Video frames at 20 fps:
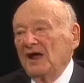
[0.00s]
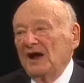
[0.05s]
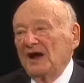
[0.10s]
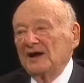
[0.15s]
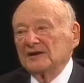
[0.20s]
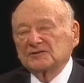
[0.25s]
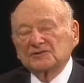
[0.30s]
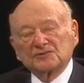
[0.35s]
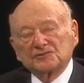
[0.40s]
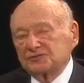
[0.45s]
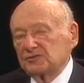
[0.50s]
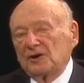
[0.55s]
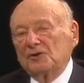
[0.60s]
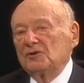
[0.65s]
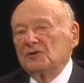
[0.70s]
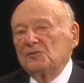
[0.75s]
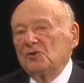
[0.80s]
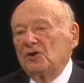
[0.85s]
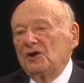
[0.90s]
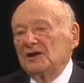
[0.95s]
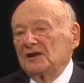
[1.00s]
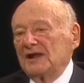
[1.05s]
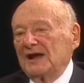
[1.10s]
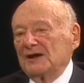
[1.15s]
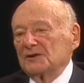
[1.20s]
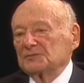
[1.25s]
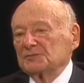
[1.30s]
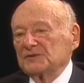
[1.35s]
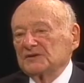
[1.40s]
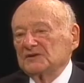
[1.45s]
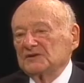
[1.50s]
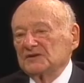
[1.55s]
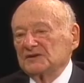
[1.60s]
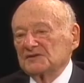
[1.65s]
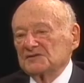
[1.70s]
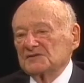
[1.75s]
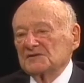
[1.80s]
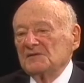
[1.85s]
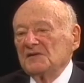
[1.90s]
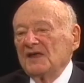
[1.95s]
I'd throw them all out
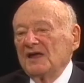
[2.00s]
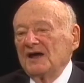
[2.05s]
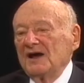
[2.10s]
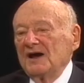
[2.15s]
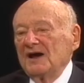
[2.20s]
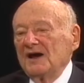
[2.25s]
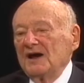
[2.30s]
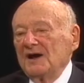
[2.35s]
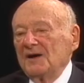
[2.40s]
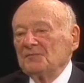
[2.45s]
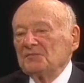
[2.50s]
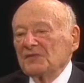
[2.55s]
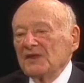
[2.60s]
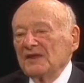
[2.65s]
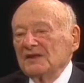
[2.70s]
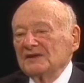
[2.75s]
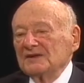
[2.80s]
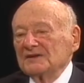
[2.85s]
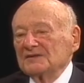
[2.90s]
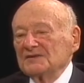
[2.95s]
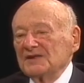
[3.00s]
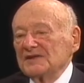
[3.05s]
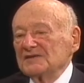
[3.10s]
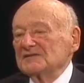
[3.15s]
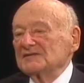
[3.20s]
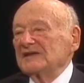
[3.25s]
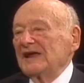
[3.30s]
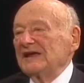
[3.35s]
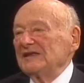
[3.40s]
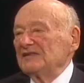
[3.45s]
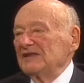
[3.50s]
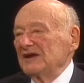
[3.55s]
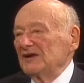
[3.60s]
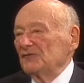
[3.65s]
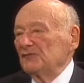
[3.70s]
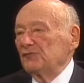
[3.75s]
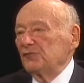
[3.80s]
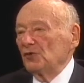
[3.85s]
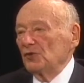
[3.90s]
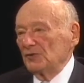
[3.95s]
because they stay there
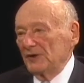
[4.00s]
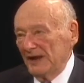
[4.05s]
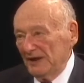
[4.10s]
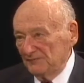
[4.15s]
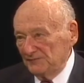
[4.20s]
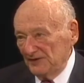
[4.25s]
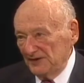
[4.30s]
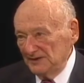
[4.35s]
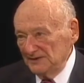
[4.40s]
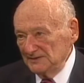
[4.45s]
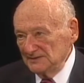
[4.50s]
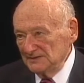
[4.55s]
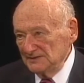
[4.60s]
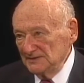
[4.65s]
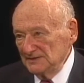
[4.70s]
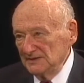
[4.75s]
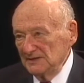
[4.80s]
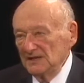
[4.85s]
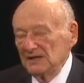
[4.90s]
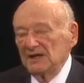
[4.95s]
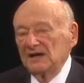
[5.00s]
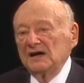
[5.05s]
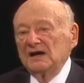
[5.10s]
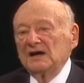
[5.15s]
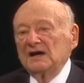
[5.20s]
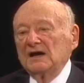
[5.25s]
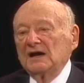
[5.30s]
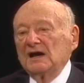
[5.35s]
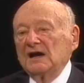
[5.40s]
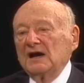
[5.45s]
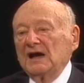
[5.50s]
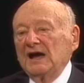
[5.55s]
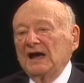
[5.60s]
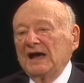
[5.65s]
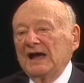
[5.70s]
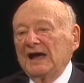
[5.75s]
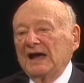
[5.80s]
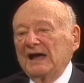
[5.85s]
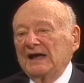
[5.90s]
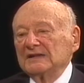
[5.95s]
forever.
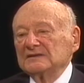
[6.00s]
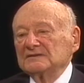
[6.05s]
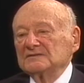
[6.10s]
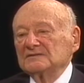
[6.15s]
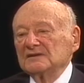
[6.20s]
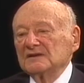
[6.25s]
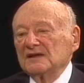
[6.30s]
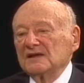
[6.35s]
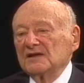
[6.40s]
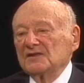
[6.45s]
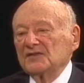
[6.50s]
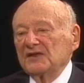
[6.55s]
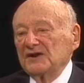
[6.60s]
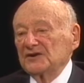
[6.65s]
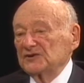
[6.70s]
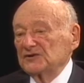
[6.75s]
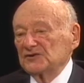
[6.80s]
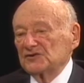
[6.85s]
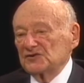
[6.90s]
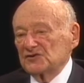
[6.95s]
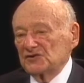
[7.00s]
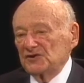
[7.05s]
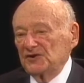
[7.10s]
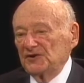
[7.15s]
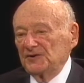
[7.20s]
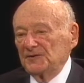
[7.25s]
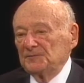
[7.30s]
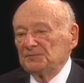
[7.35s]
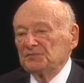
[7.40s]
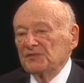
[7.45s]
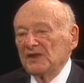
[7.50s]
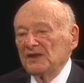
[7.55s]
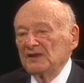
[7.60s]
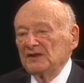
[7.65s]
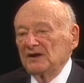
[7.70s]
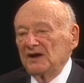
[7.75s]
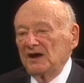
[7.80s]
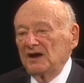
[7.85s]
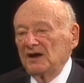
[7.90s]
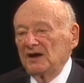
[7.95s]
And their concern
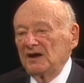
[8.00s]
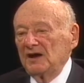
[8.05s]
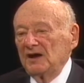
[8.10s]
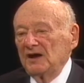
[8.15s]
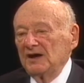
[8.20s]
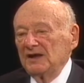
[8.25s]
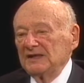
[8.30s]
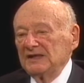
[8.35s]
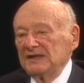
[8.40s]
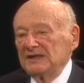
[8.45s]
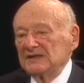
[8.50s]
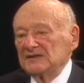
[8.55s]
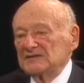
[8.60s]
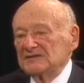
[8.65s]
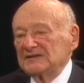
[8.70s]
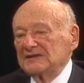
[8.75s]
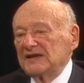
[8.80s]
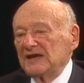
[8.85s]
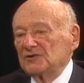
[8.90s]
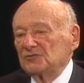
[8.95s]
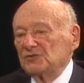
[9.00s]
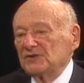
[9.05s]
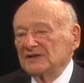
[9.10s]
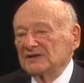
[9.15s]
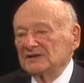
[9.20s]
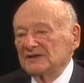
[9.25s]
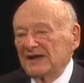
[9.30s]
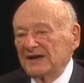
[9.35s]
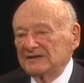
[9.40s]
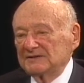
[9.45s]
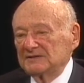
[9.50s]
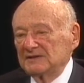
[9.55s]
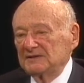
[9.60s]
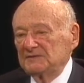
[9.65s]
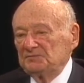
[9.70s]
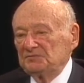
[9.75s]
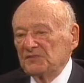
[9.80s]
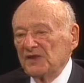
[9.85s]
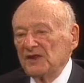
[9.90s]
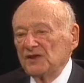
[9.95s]
is to get
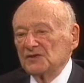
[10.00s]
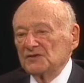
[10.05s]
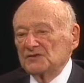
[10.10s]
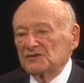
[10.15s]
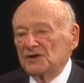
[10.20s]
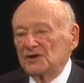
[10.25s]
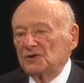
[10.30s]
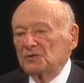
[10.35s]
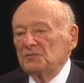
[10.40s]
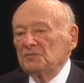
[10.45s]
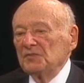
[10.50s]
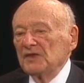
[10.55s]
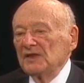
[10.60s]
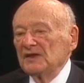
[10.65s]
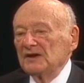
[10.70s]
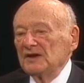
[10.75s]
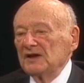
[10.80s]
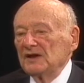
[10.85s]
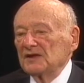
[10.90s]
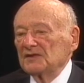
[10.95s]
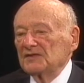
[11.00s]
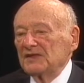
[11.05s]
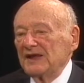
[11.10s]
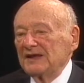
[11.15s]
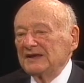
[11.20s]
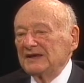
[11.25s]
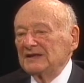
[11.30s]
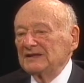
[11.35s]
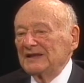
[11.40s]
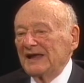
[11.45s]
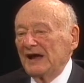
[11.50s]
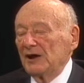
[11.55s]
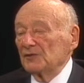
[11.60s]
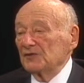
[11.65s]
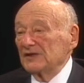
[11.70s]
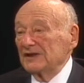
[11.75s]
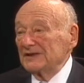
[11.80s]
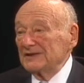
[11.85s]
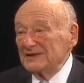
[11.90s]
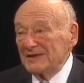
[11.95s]
reelected. So they allow
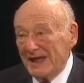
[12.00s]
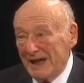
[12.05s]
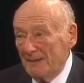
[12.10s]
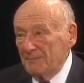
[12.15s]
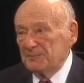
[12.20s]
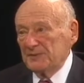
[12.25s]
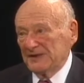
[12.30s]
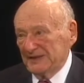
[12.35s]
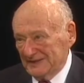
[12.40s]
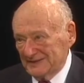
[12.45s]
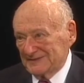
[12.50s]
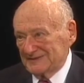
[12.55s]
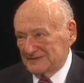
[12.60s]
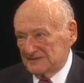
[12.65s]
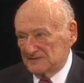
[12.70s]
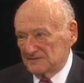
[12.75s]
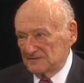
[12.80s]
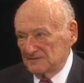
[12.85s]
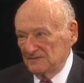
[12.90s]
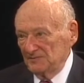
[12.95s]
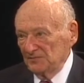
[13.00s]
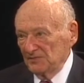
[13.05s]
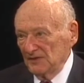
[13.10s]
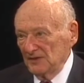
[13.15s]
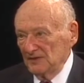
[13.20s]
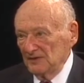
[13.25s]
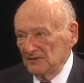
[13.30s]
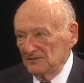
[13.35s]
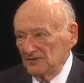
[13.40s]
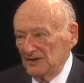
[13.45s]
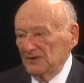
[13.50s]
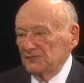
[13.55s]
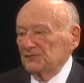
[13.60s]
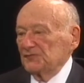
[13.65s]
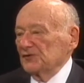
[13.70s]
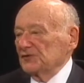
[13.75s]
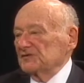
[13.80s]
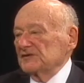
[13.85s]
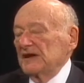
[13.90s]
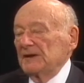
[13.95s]
the lobbyists, like,
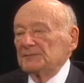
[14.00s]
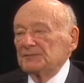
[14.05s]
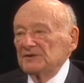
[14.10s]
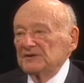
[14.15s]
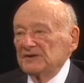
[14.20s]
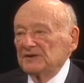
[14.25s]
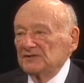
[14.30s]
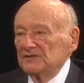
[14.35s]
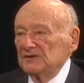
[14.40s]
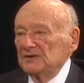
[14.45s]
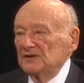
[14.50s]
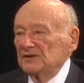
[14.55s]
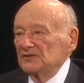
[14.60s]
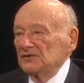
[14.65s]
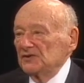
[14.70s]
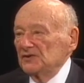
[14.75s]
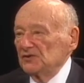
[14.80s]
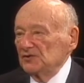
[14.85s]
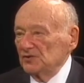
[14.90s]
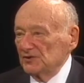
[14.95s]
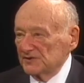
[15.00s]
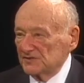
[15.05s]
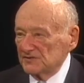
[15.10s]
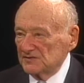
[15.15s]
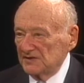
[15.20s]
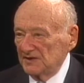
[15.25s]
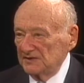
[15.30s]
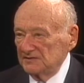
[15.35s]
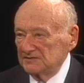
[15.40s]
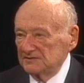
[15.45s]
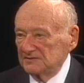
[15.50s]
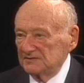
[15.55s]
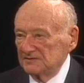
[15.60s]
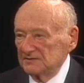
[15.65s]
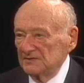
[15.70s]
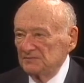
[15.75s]
for example, in the New York State